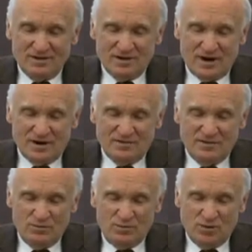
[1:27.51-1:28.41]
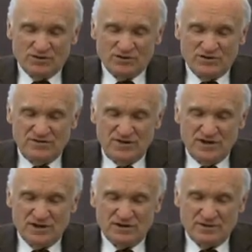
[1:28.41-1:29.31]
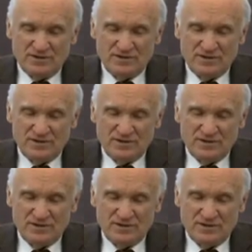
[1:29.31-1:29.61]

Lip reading: Here it is.